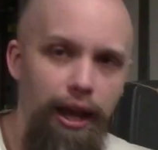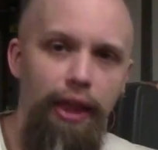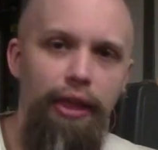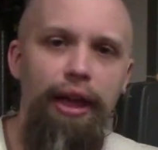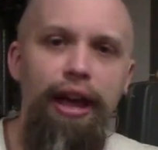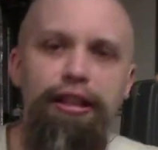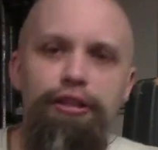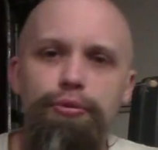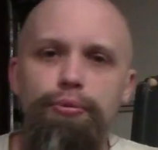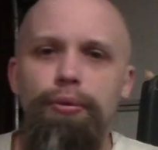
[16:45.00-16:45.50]

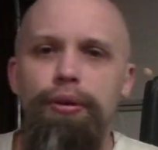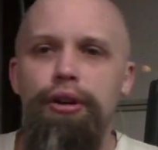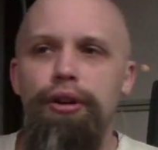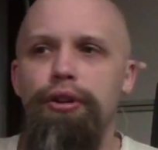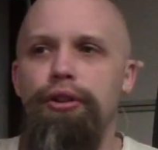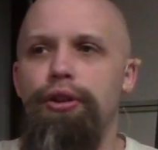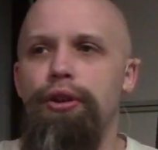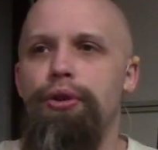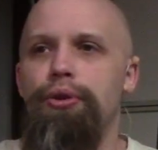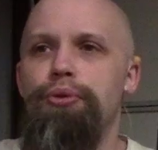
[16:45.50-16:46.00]
That's one
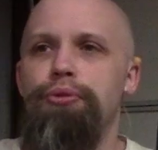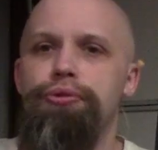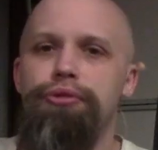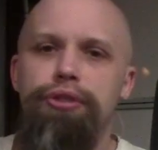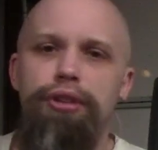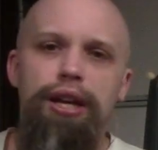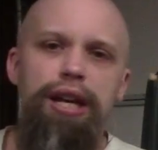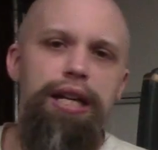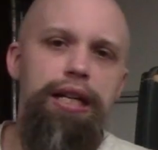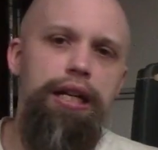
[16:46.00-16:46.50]
of
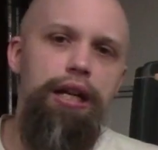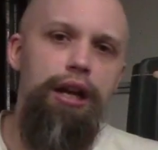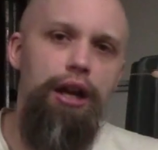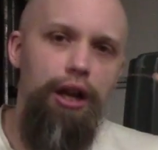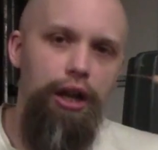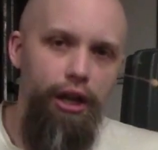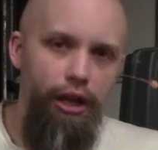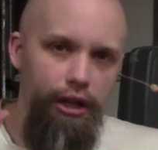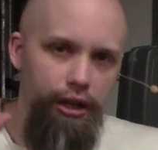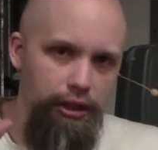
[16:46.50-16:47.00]
those
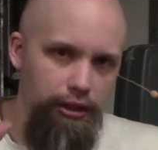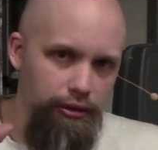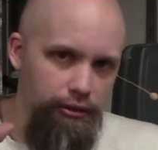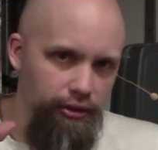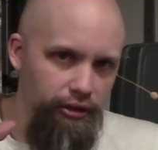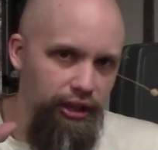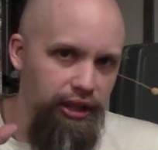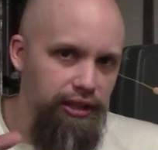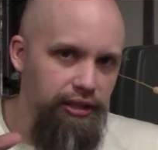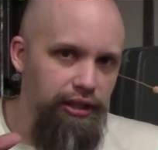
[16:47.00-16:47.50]

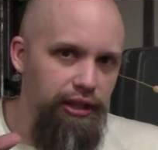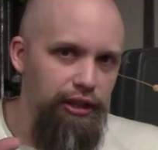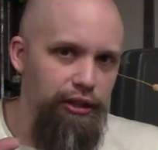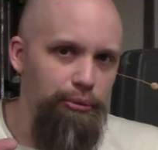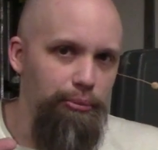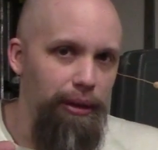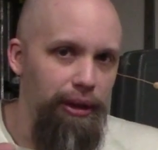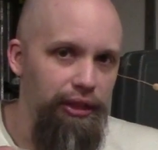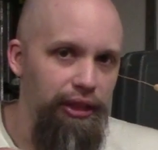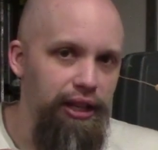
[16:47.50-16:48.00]
things that you
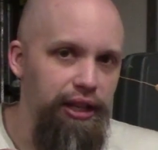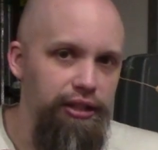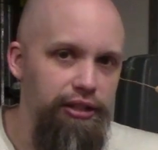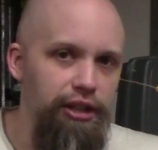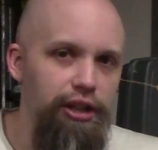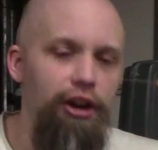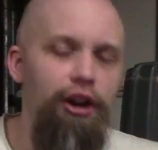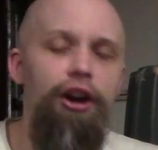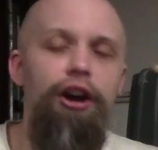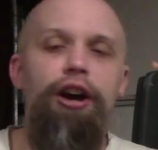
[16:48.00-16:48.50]
may think is a
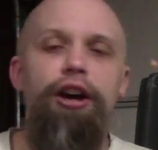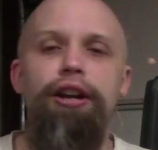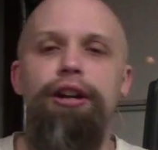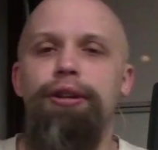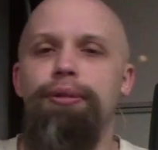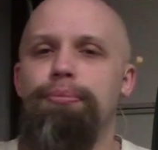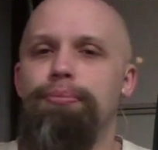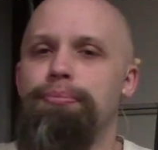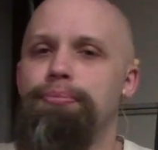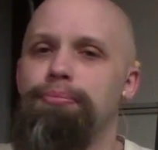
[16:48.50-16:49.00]
con,
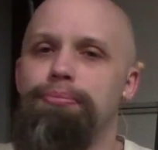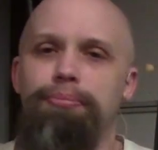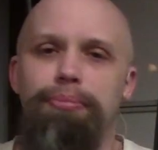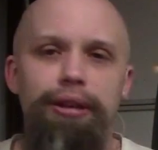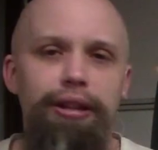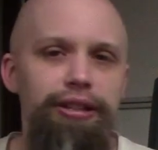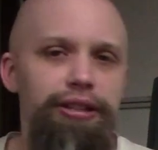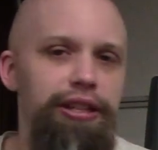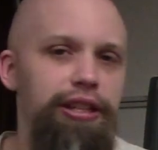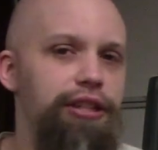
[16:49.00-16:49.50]

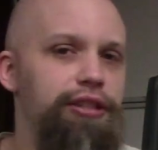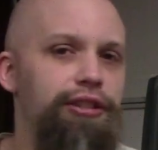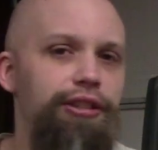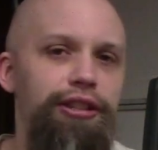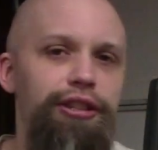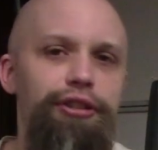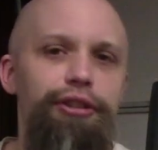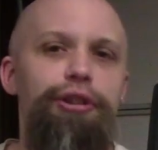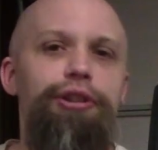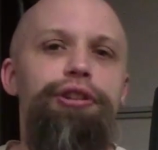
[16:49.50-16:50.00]
but is easily
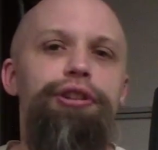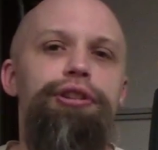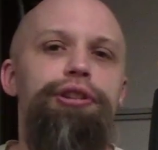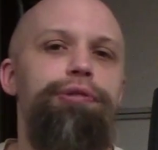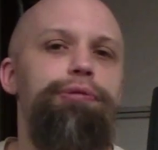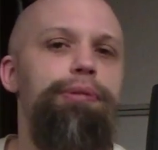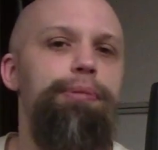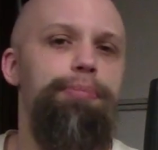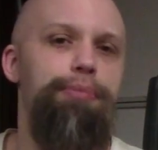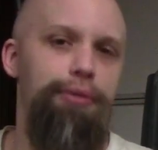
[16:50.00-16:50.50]
turned
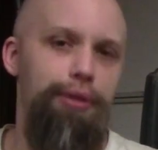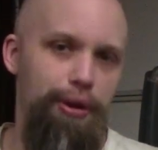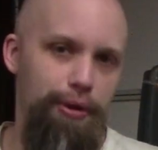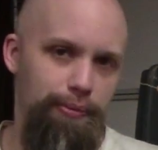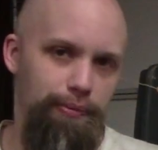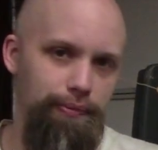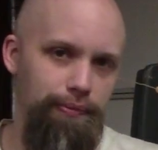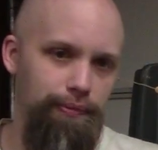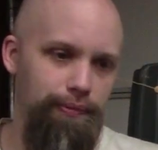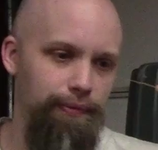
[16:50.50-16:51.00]
into a pro.
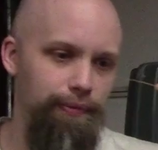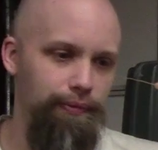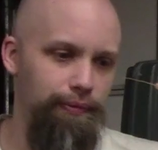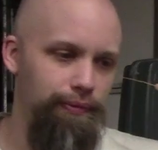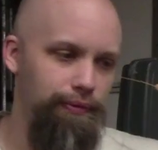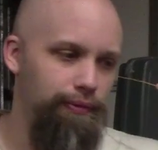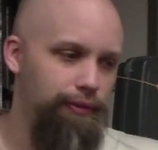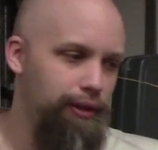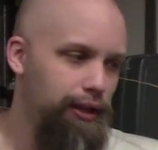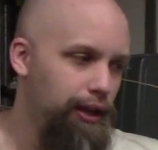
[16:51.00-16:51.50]

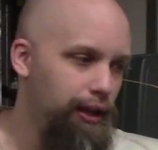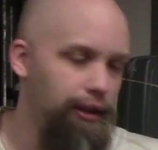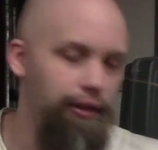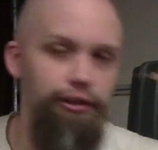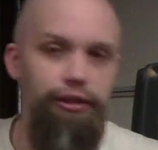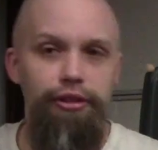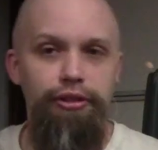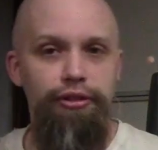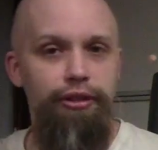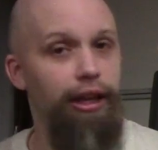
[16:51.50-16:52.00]

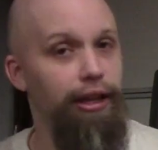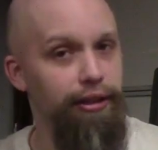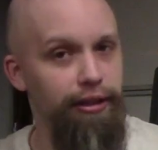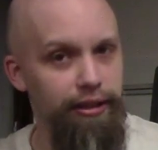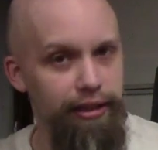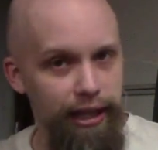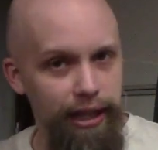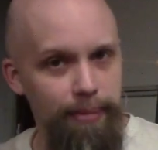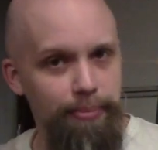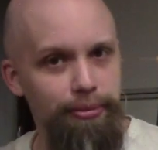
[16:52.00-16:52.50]
Just like the
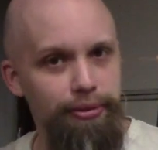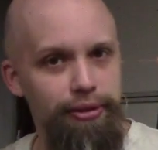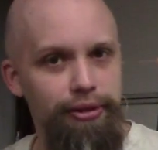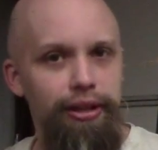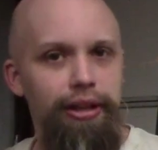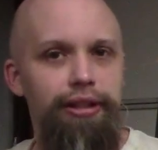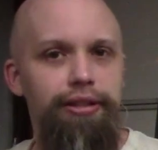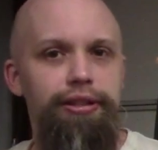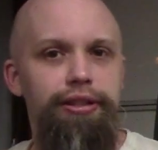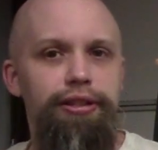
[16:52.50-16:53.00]
table
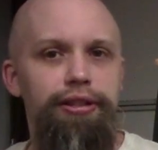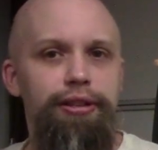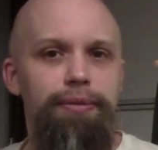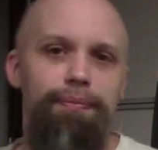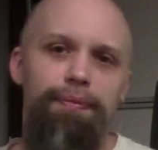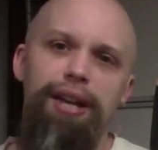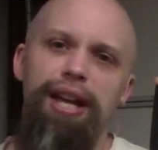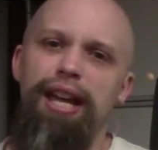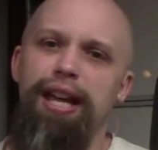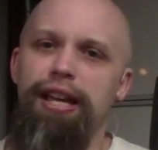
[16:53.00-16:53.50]
saw system.
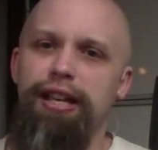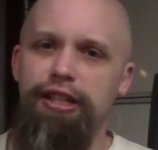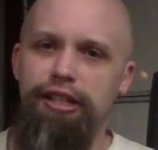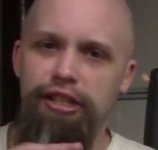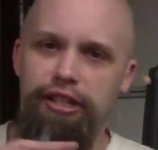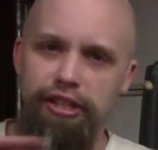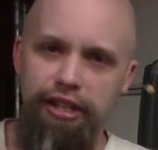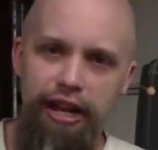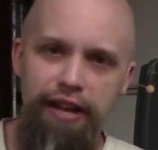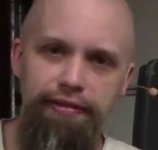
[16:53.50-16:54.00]

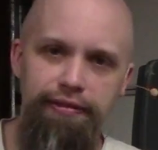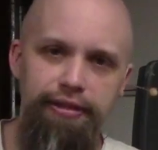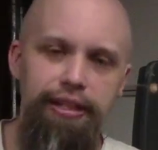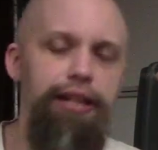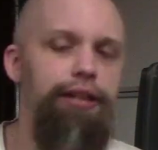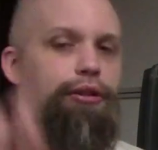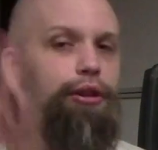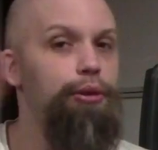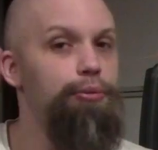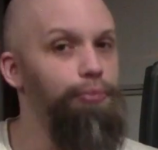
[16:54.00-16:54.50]
Safety.
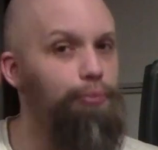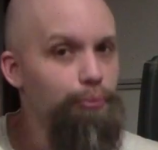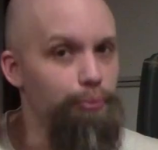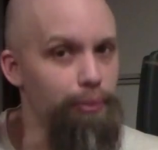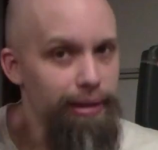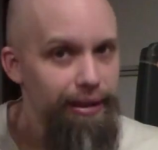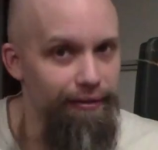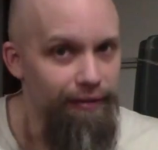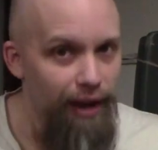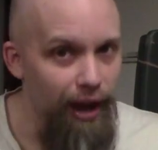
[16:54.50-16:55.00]
Nope,
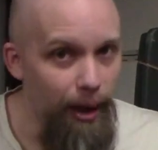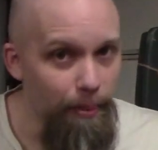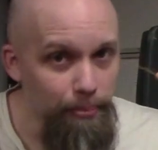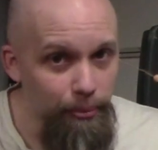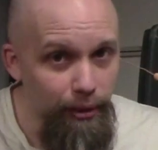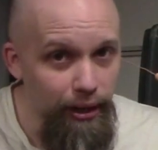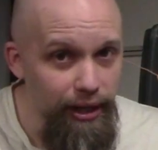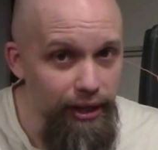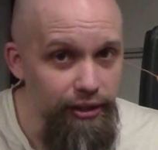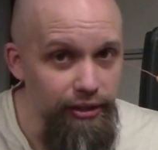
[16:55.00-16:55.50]
we have
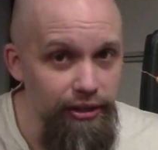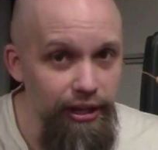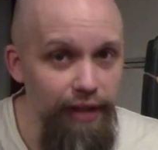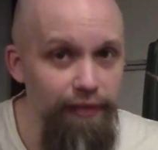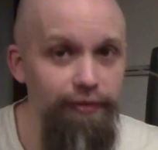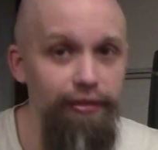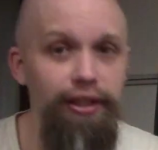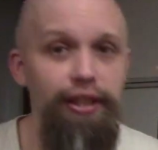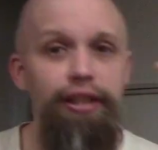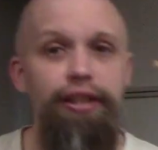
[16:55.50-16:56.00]
upgraded
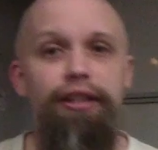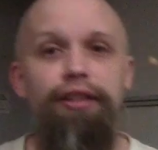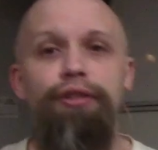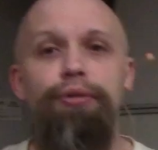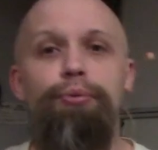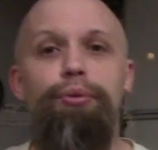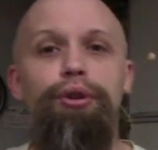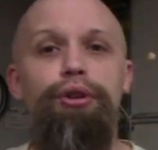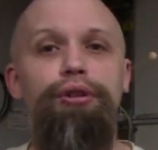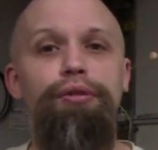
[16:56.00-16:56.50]
safety in the
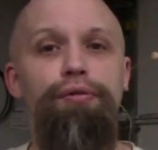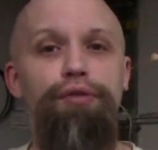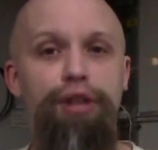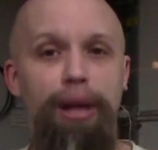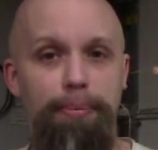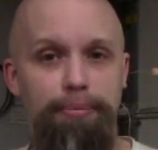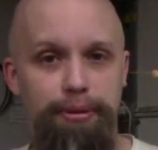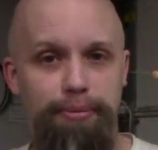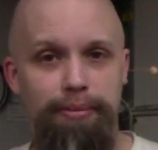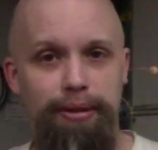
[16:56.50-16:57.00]
world of
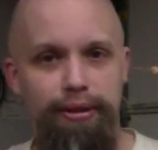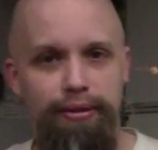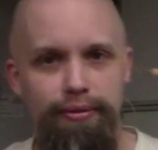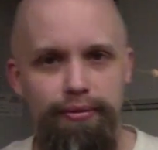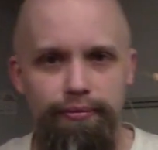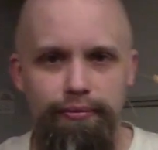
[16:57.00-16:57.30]
Shopsmith.